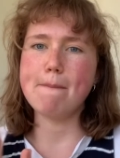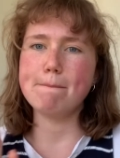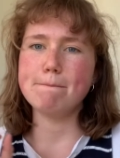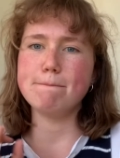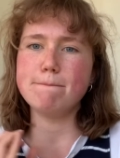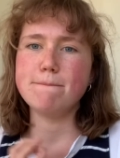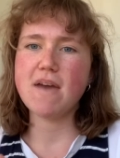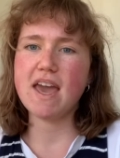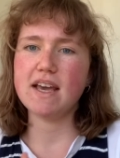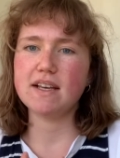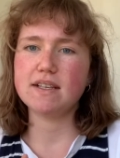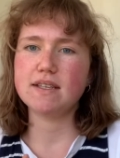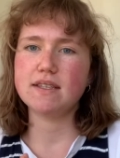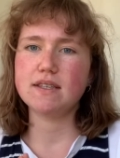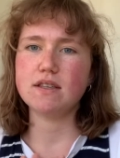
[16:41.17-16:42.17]

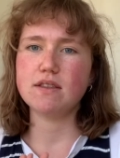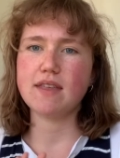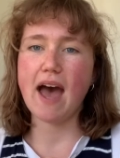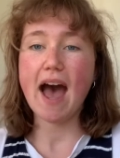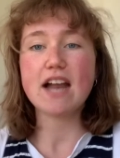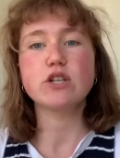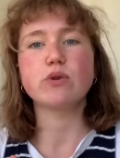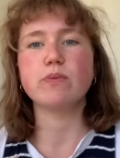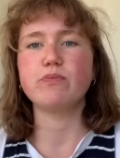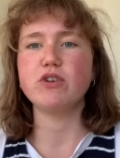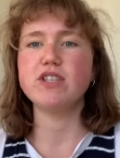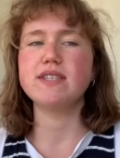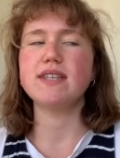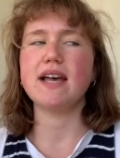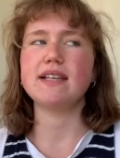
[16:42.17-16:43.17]
makes the actual
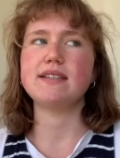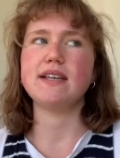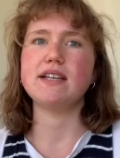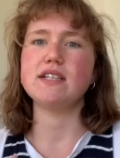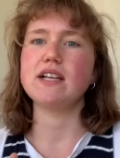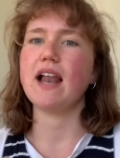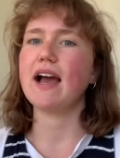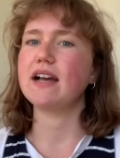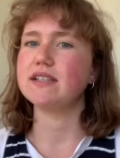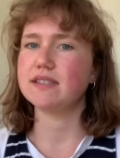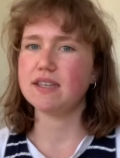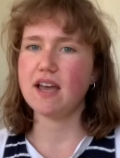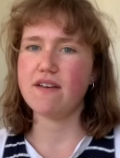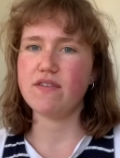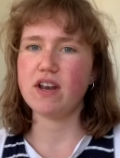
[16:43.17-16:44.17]
princess into like a
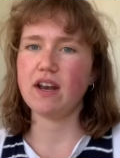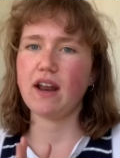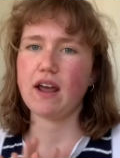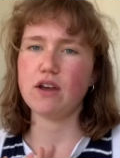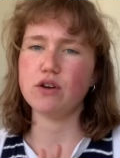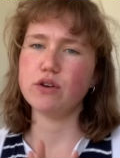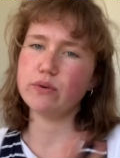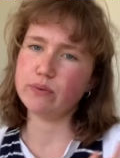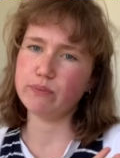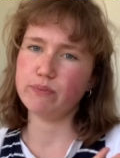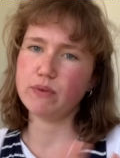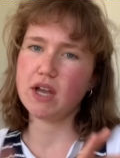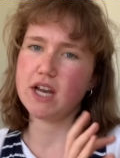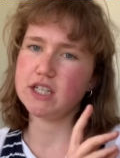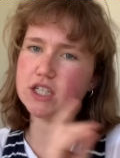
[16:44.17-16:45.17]
servant who,
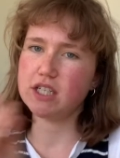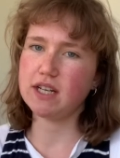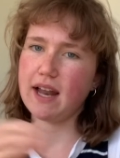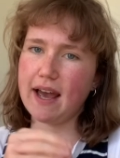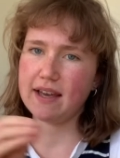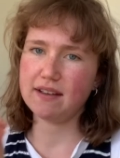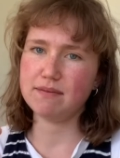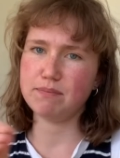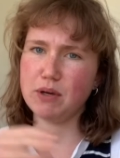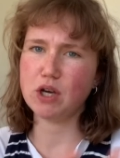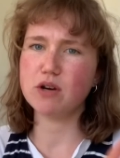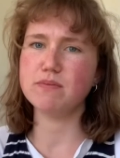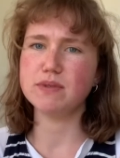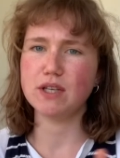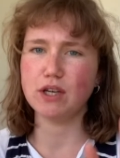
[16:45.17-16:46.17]
and she like
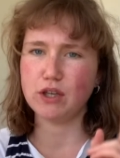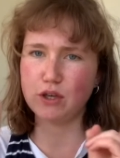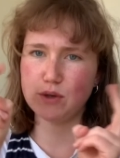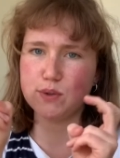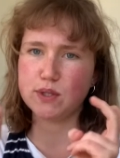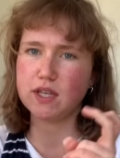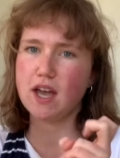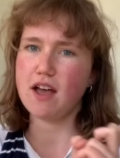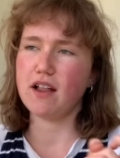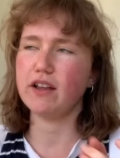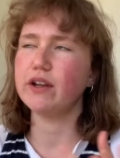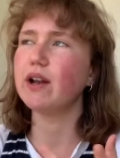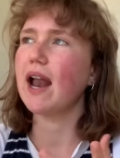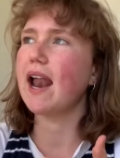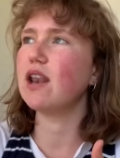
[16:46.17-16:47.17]
becomes a goose girl
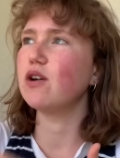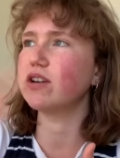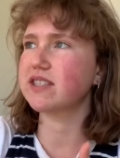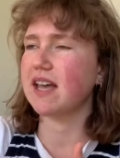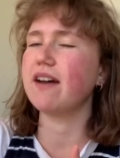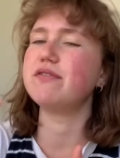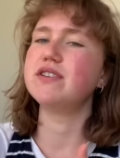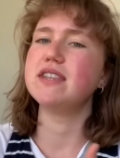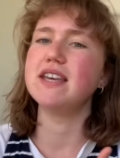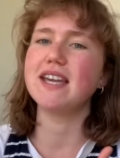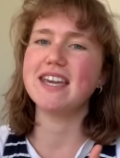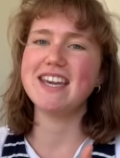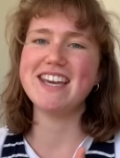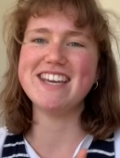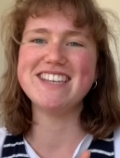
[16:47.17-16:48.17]
who like looks after the
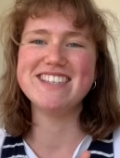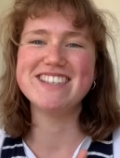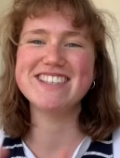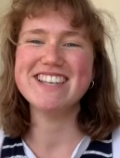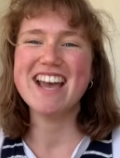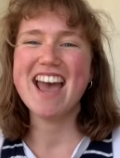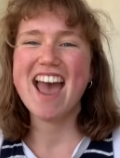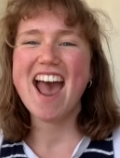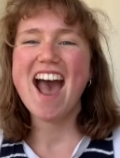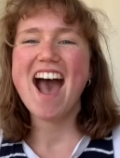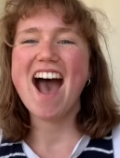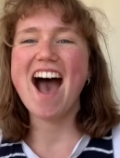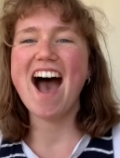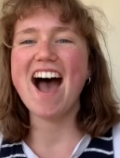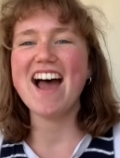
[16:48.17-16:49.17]
geese.
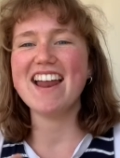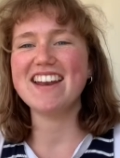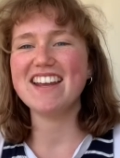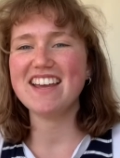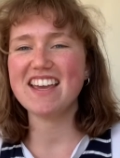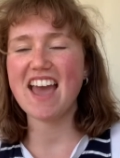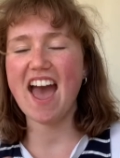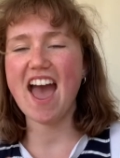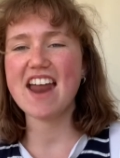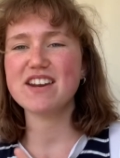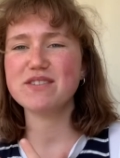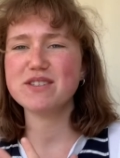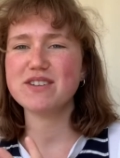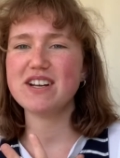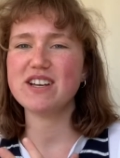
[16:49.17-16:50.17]
And yeah, and it
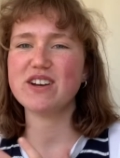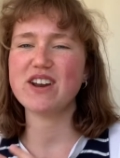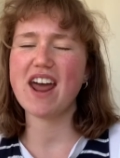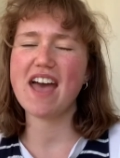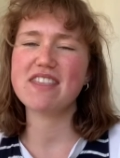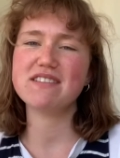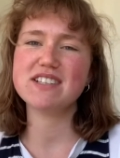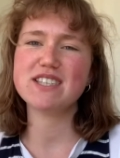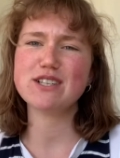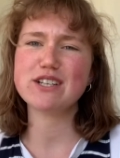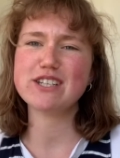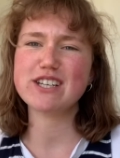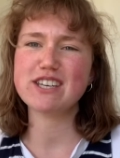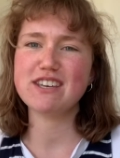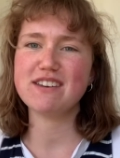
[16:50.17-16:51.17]
was really good, and there was
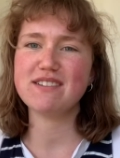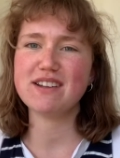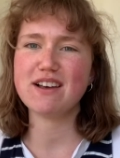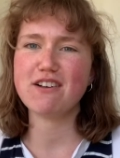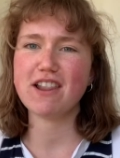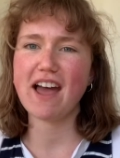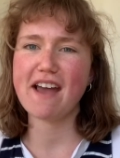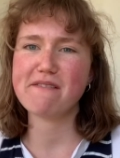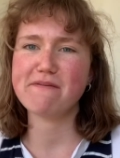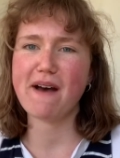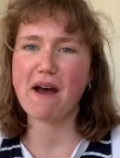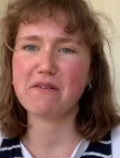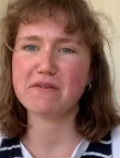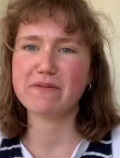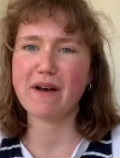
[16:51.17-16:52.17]
such a cute little like
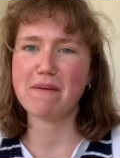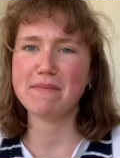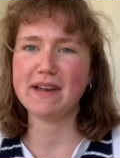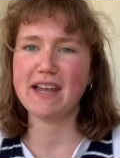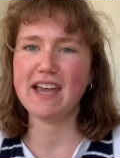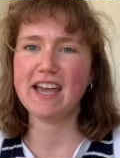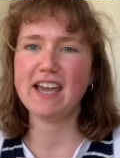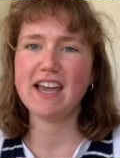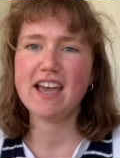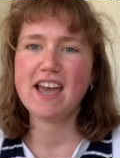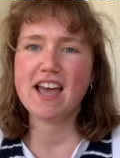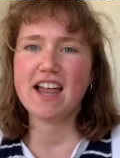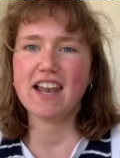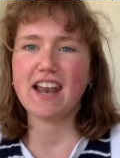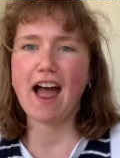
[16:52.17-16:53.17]
found family,
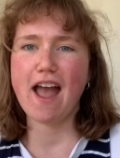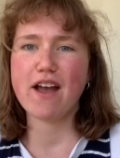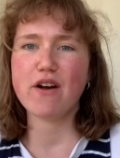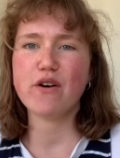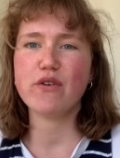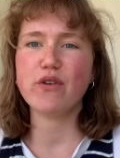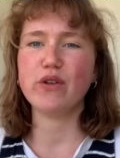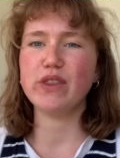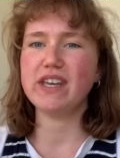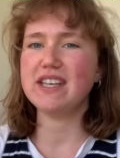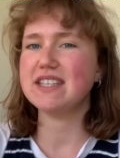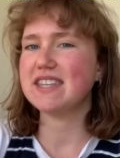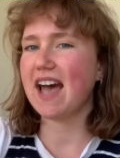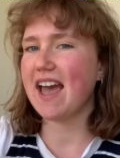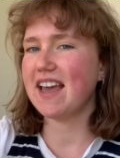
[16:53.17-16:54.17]
like all
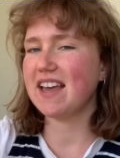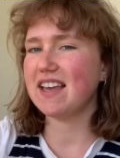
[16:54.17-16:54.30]
these like